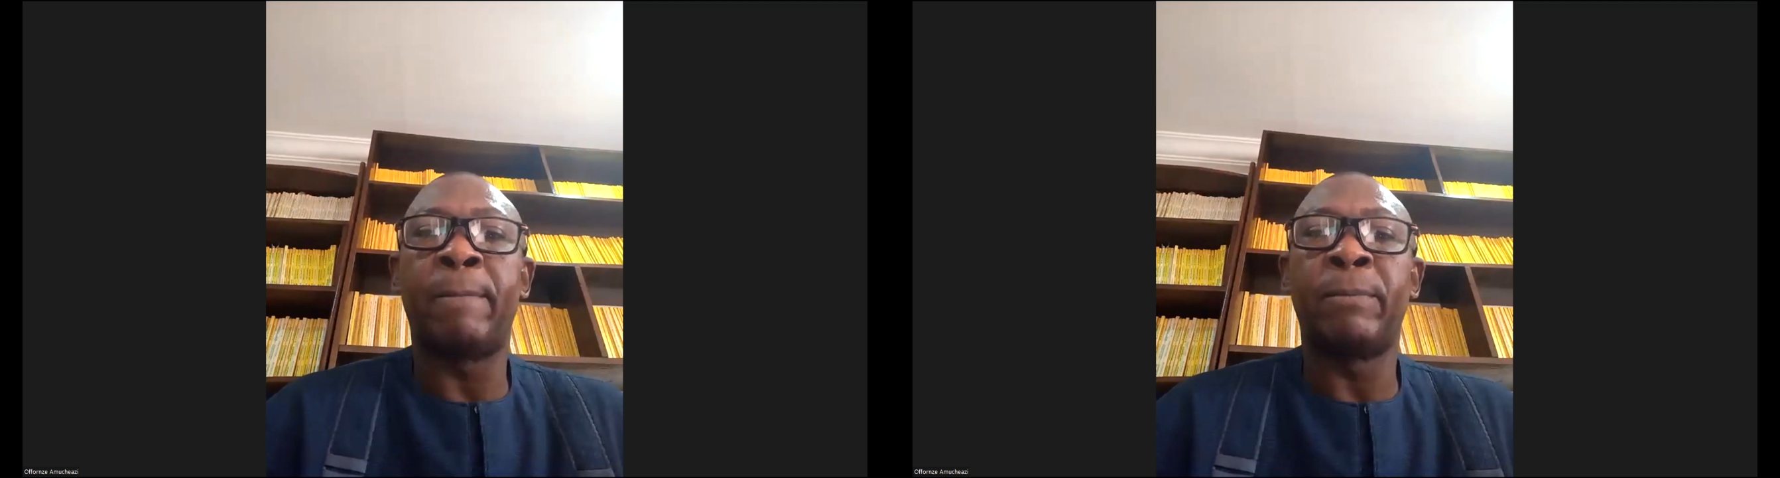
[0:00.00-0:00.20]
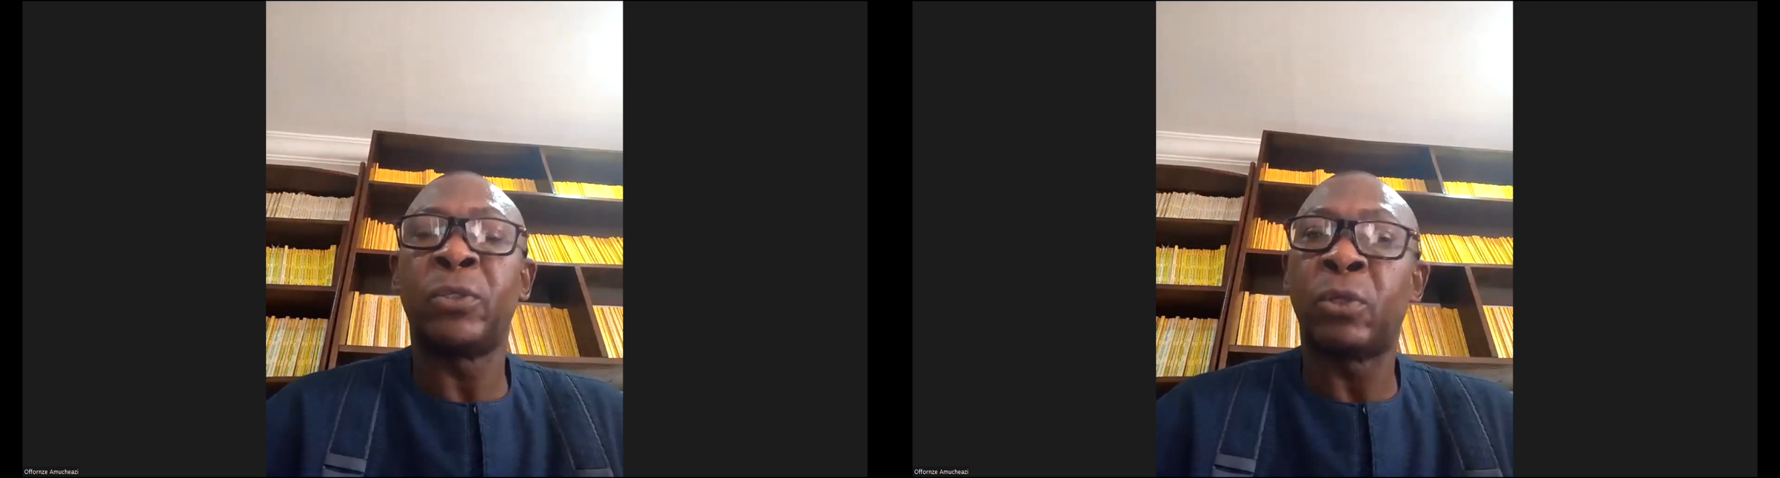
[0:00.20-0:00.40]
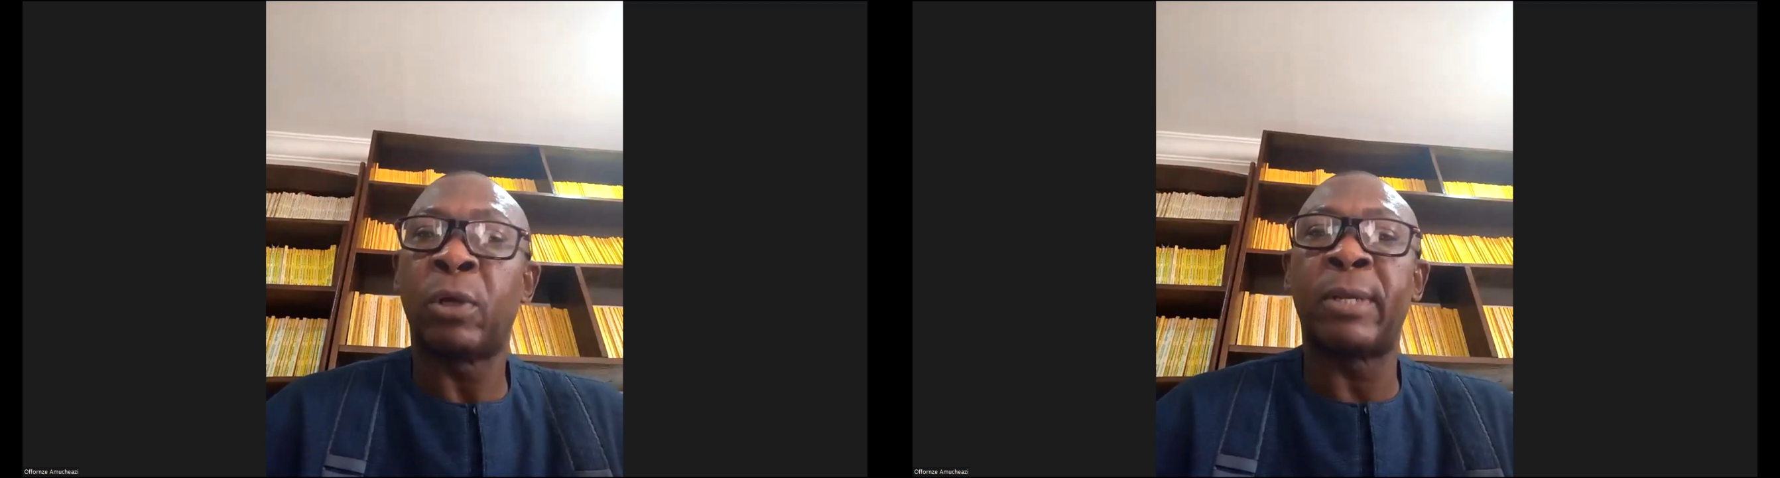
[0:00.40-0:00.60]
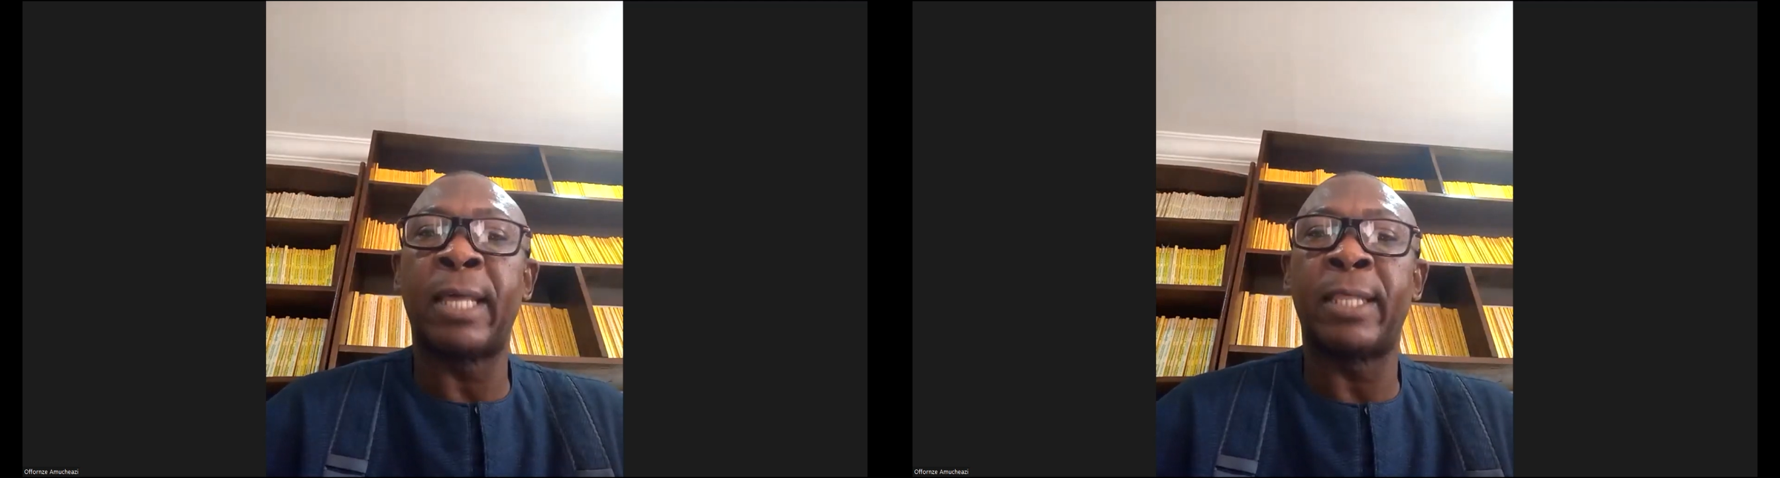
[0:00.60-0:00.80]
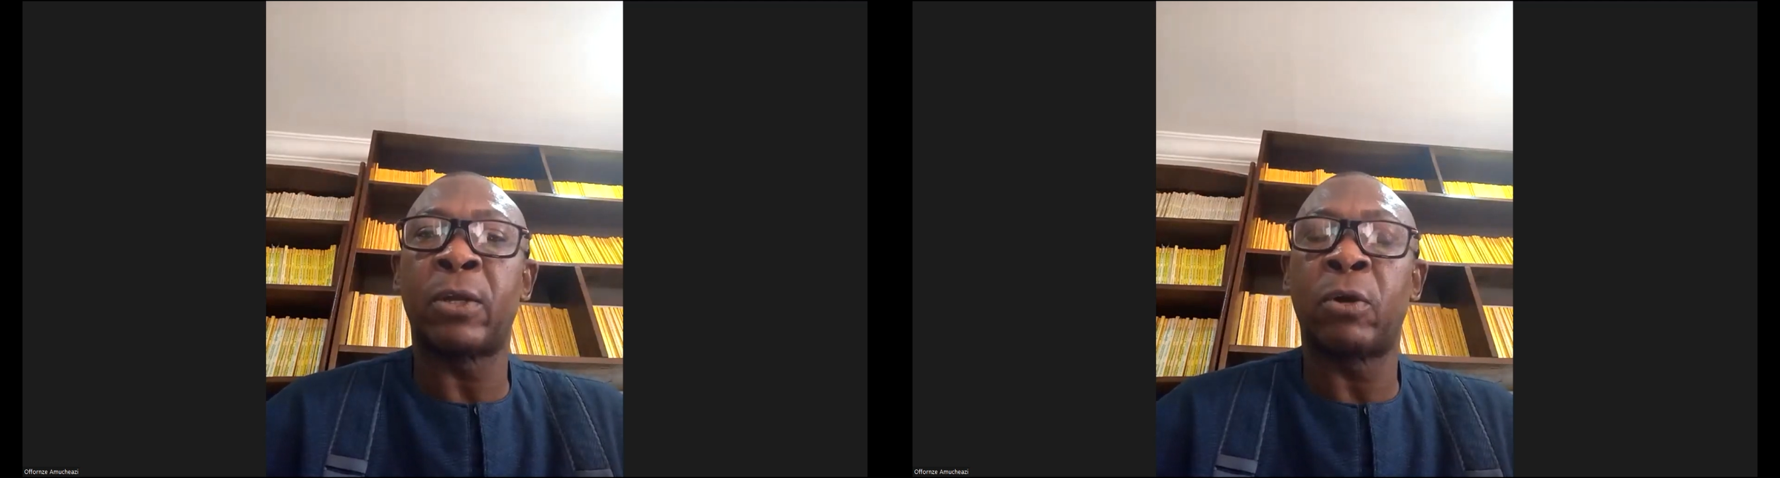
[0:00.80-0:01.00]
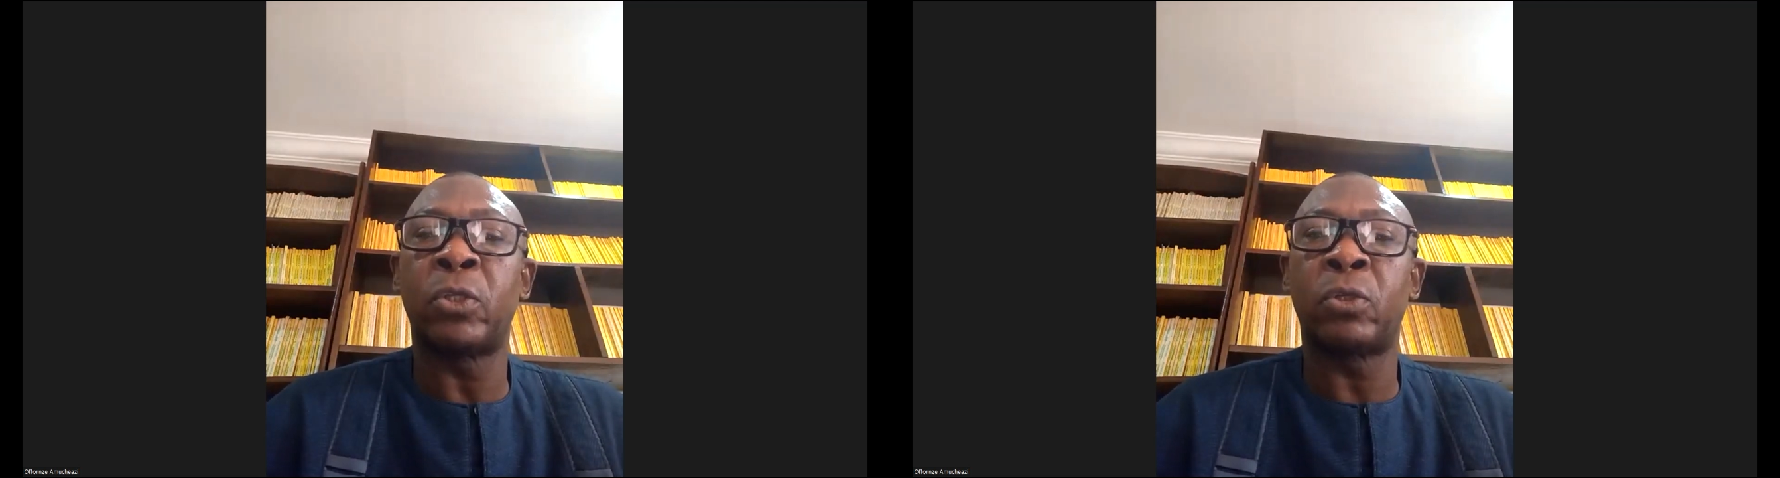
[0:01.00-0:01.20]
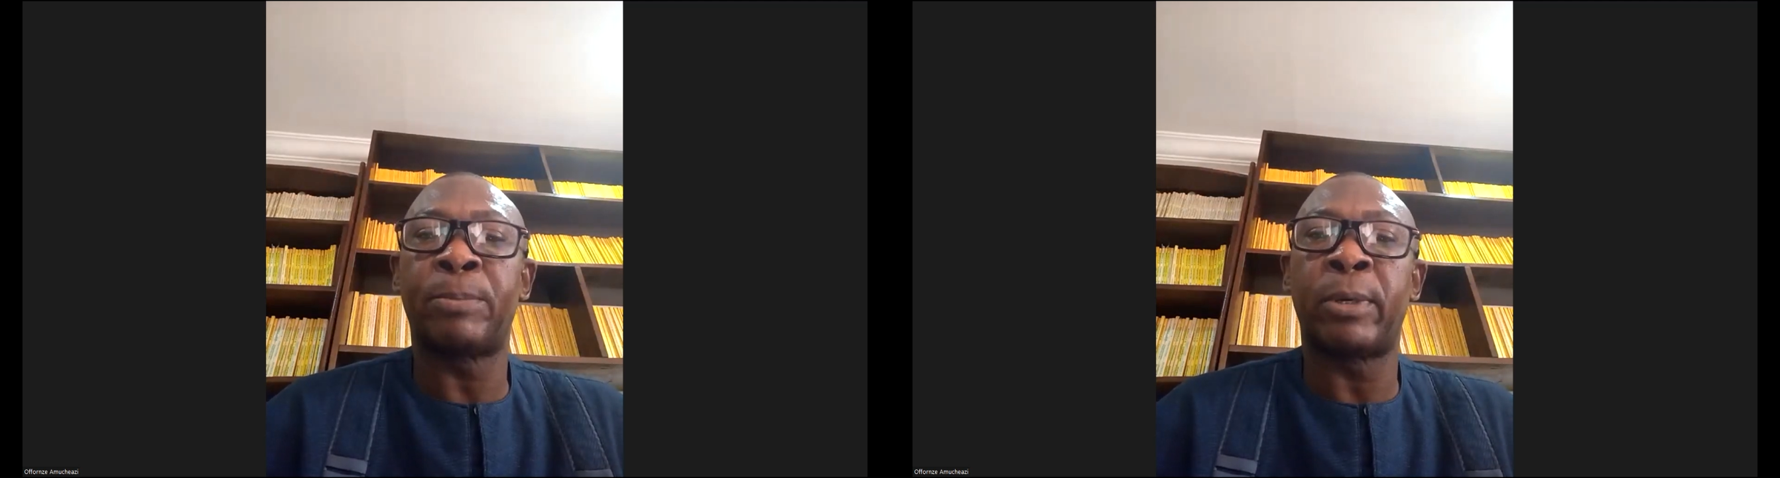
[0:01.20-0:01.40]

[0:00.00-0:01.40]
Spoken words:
resolved at the court.